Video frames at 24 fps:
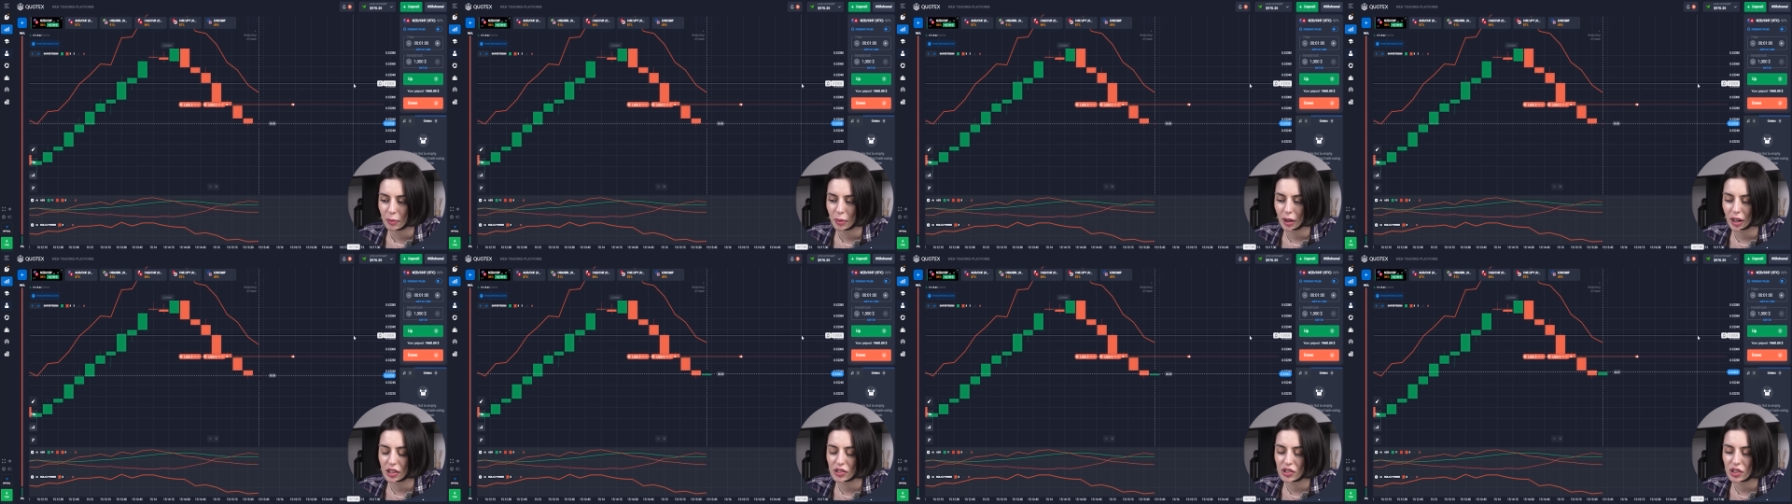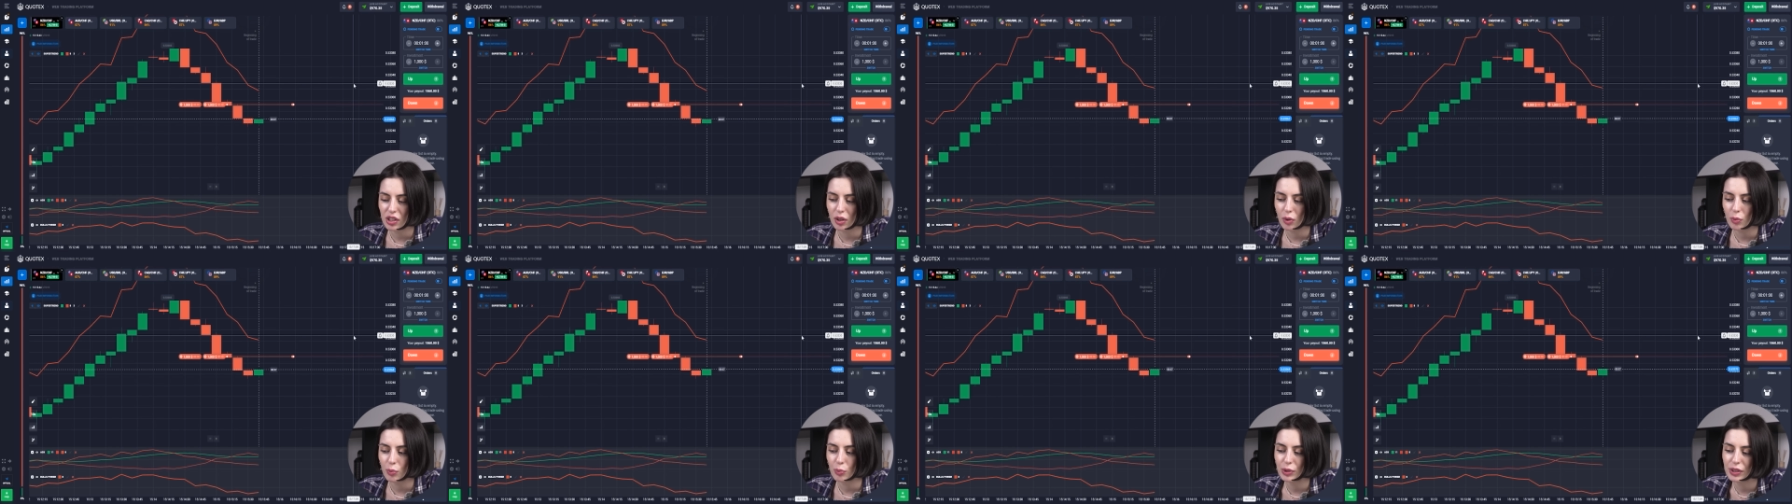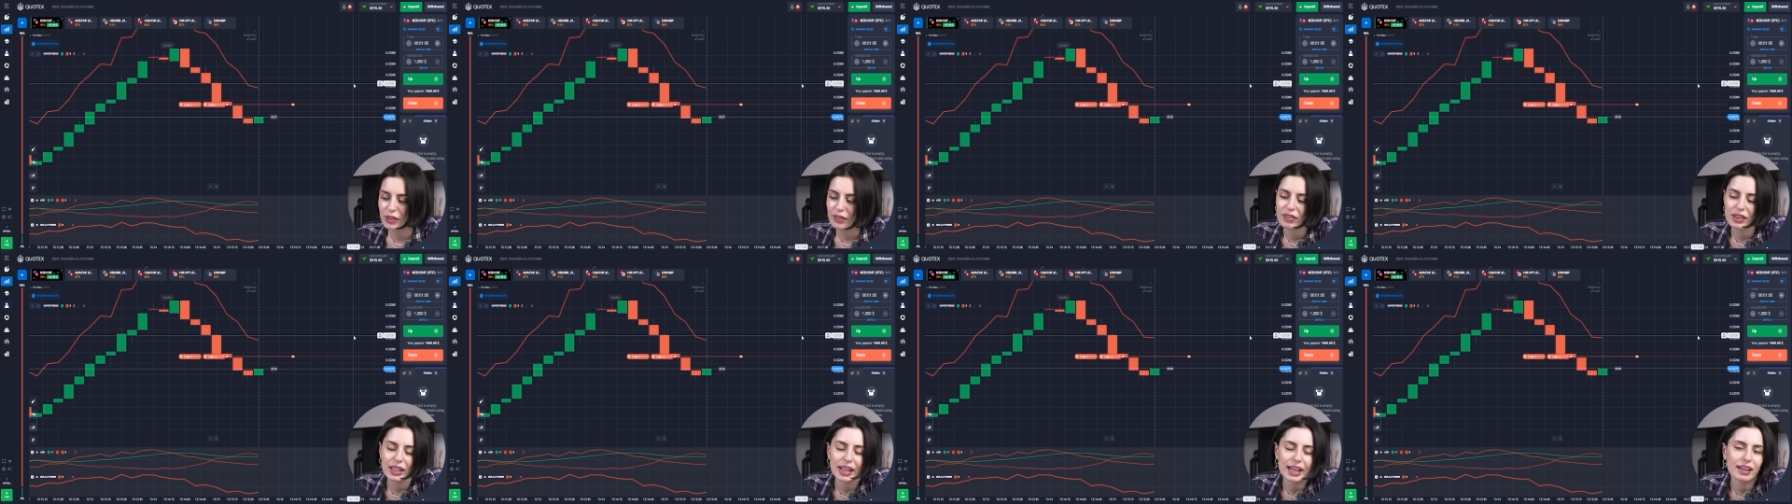because you know
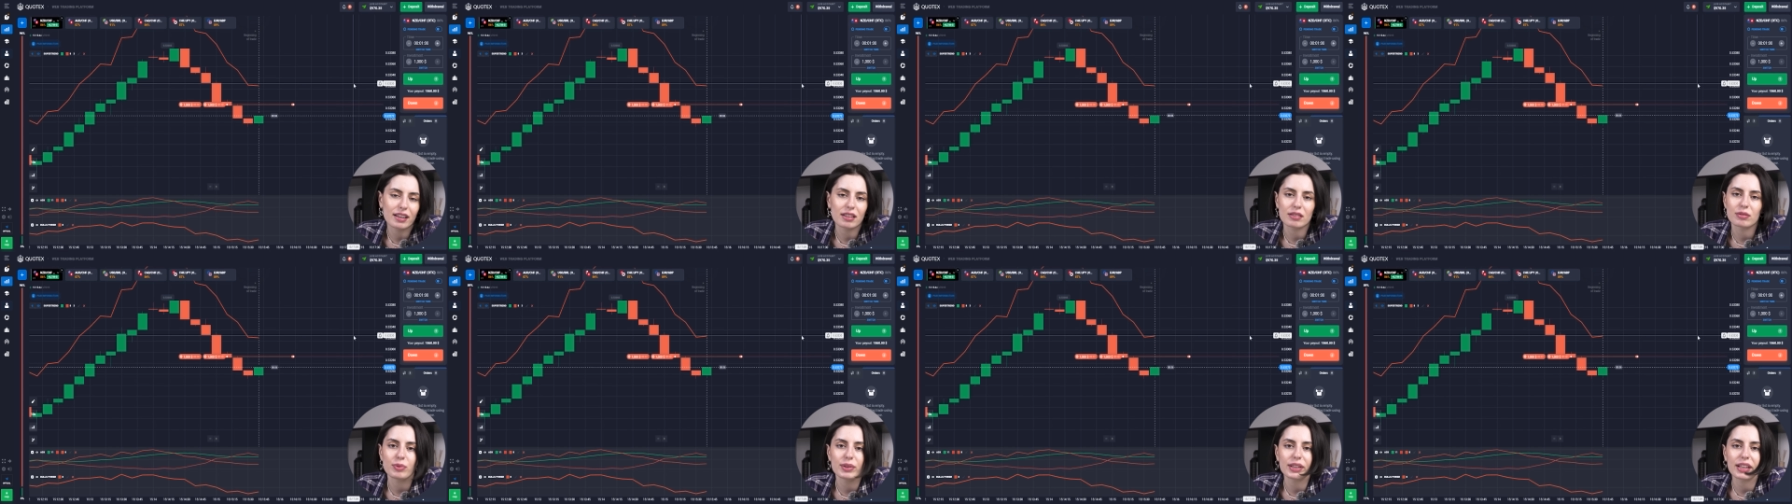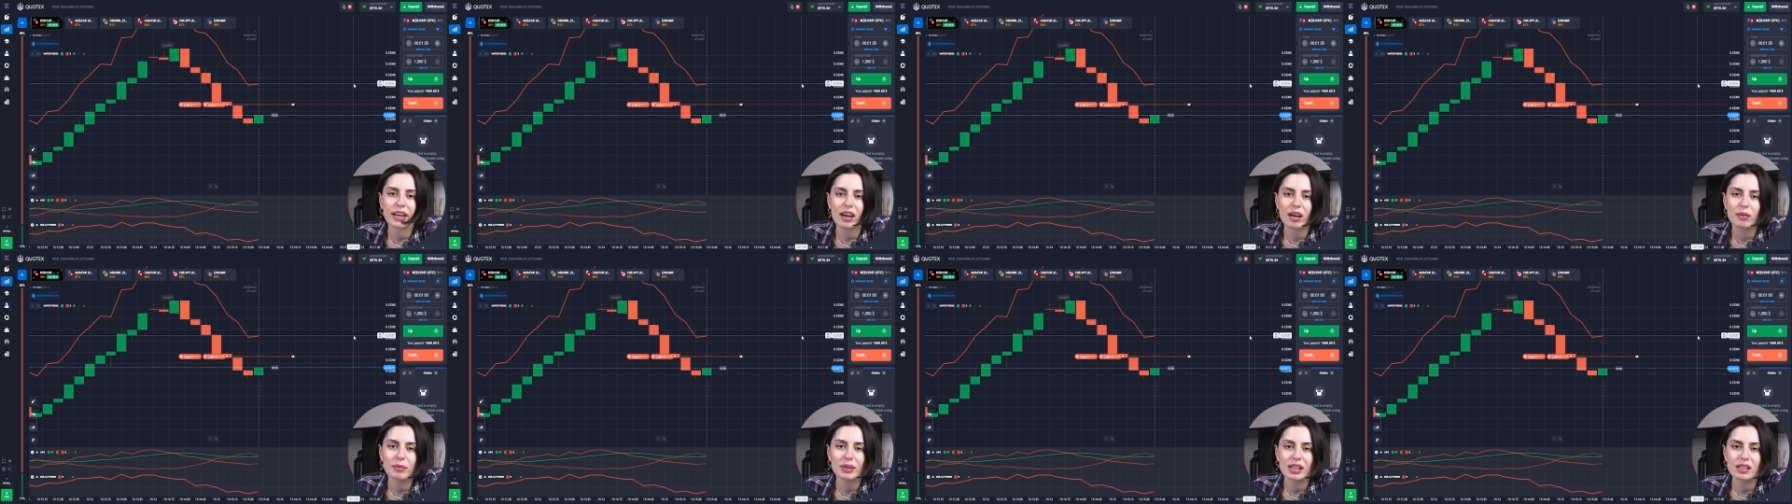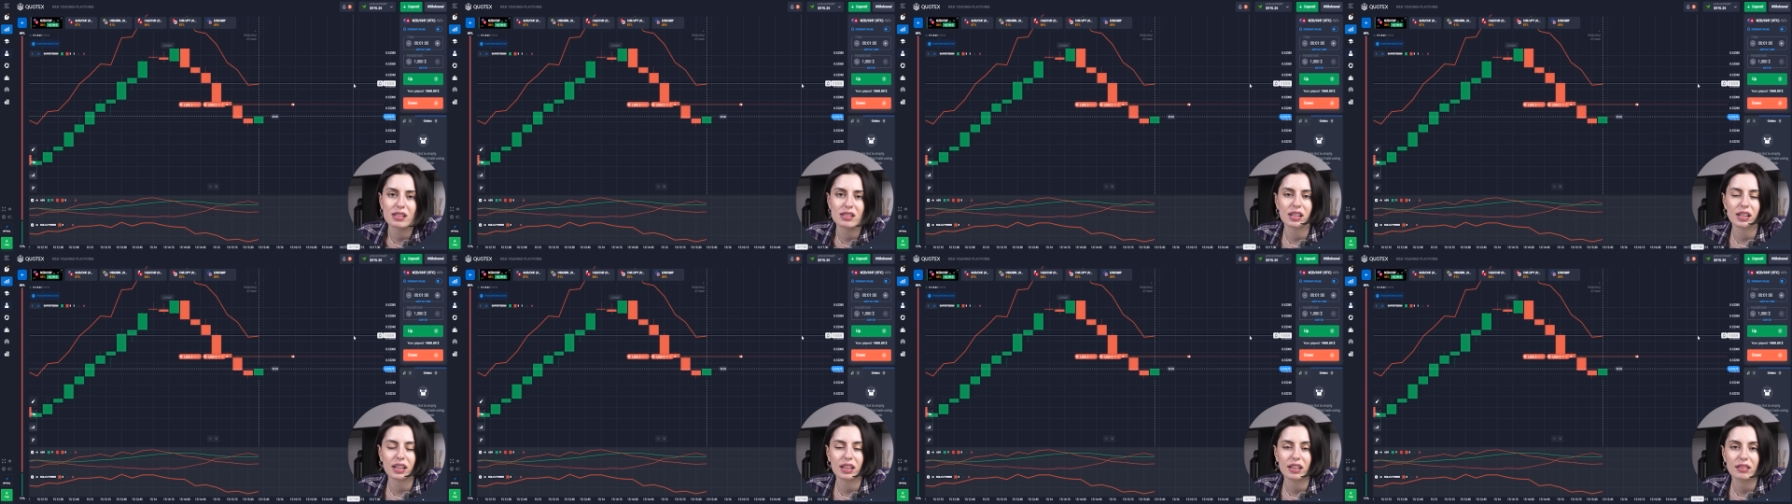like with the
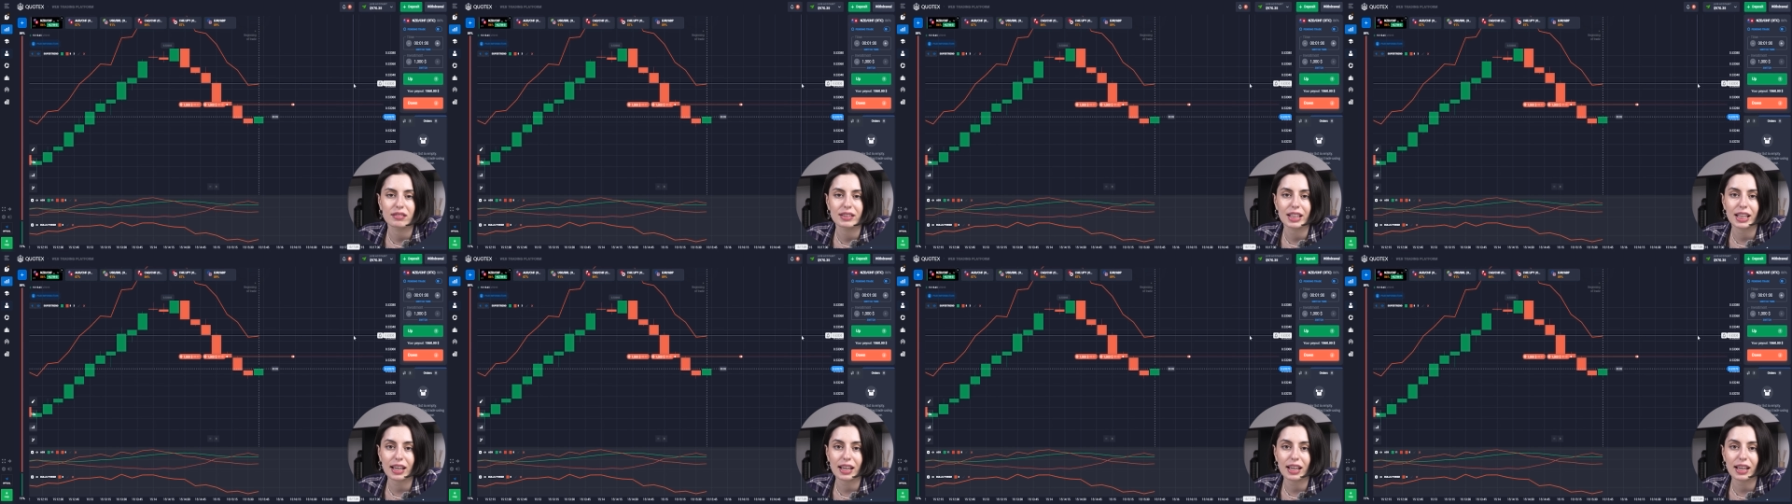MACD,